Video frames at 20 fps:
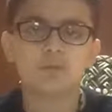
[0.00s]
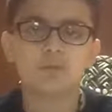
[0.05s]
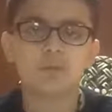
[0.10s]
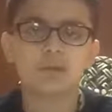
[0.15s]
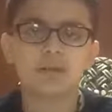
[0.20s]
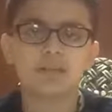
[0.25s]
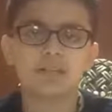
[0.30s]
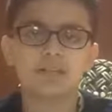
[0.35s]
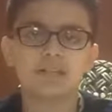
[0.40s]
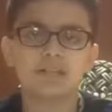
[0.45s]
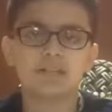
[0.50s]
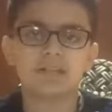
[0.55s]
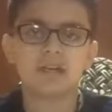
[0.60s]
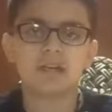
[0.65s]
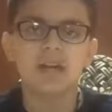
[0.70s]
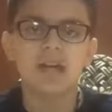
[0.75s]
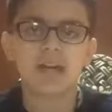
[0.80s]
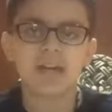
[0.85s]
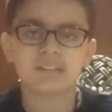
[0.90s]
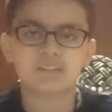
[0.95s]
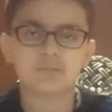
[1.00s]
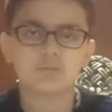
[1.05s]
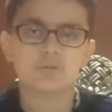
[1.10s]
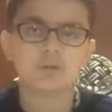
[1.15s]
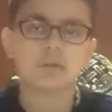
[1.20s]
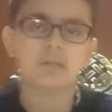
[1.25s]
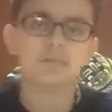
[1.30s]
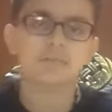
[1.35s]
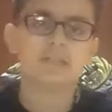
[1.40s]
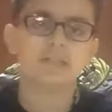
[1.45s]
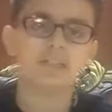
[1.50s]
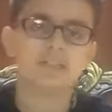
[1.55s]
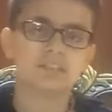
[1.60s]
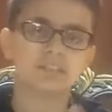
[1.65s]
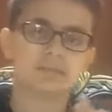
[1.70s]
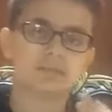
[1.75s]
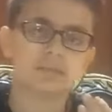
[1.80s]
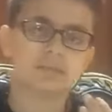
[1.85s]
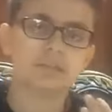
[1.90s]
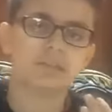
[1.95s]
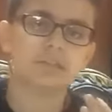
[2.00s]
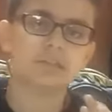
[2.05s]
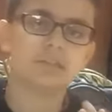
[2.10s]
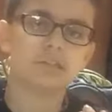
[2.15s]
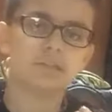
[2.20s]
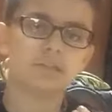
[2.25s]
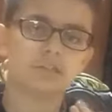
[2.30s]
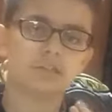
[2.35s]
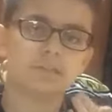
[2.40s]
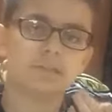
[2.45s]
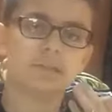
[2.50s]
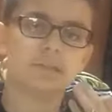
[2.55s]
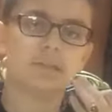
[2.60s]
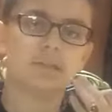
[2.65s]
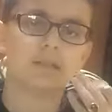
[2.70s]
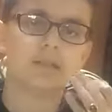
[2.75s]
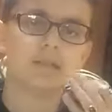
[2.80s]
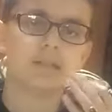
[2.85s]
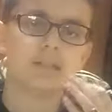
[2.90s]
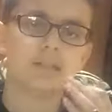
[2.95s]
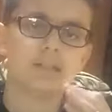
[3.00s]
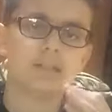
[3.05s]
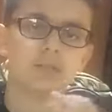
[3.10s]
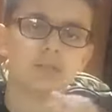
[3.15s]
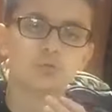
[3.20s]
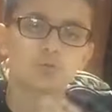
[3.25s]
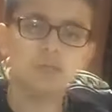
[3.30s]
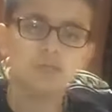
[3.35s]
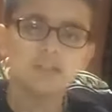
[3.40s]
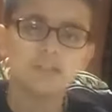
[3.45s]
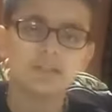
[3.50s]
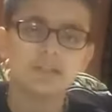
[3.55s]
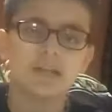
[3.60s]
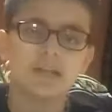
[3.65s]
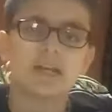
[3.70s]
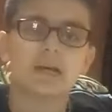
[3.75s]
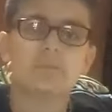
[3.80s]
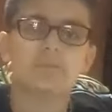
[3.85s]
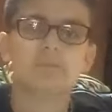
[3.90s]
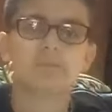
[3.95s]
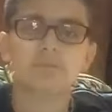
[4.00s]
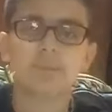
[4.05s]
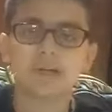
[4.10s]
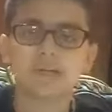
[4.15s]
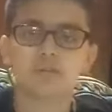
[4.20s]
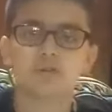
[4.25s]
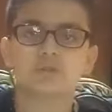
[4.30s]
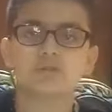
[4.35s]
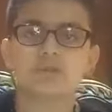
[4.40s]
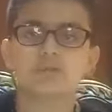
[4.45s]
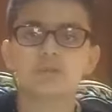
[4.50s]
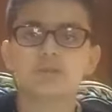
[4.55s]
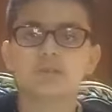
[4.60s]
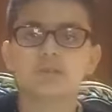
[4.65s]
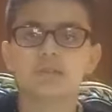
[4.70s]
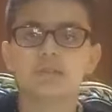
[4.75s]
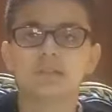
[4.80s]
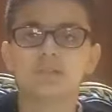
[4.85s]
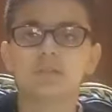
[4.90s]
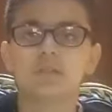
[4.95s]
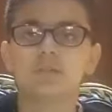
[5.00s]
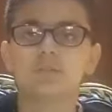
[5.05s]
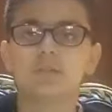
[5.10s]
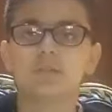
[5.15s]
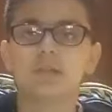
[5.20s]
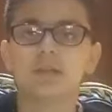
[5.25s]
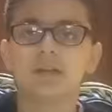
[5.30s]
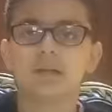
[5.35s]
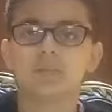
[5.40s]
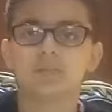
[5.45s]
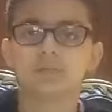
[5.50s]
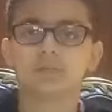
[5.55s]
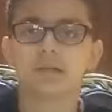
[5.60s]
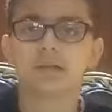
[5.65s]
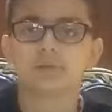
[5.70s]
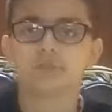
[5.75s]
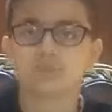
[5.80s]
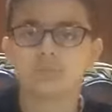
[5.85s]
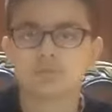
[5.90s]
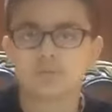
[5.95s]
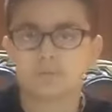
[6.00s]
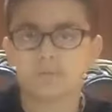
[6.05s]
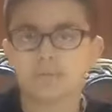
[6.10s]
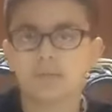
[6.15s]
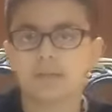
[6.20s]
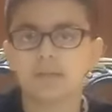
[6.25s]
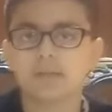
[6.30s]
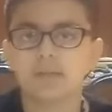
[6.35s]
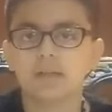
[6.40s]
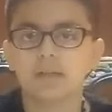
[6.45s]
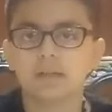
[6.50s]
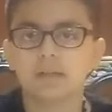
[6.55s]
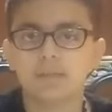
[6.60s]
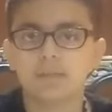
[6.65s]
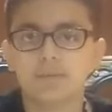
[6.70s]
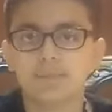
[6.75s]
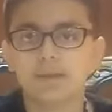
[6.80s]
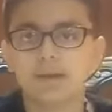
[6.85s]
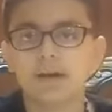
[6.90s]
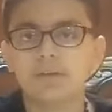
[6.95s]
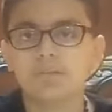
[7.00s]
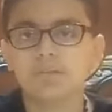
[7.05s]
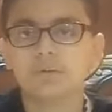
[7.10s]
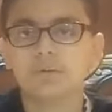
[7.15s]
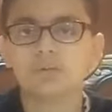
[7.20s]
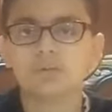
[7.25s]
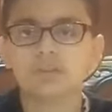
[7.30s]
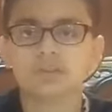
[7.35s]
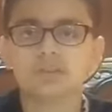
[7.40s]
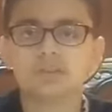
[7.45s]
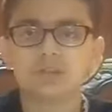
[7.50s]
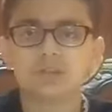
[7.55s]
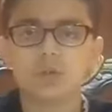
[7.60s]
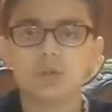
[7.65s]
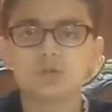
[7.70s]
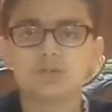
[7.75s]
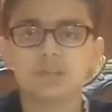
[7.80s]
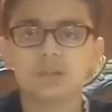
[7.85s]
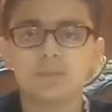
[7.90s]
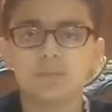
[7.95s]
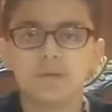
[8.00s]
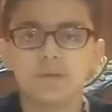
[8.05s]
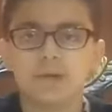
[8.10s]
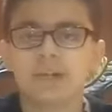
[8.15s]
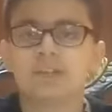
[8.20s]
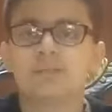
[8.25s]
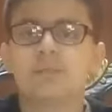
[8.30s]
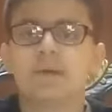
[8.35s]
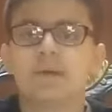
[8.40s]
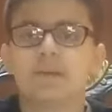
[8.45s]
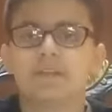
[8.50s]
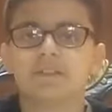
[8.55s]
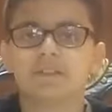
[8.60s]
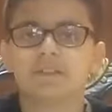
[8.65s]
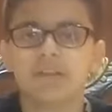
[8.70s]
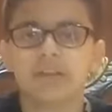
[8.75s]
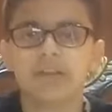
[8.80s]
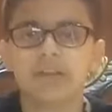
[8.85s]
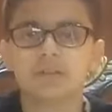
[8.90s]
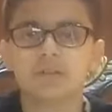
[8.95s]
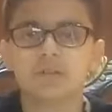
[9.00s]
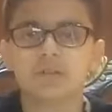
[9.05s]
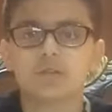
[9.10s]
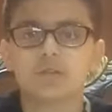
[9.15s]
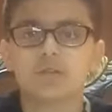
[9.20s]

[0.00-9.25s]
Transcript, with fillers: he acts around me, he's, he teaches me, he treats me like I'm special. Treats me like I'm special to him. The Prophet was so surprised by this answer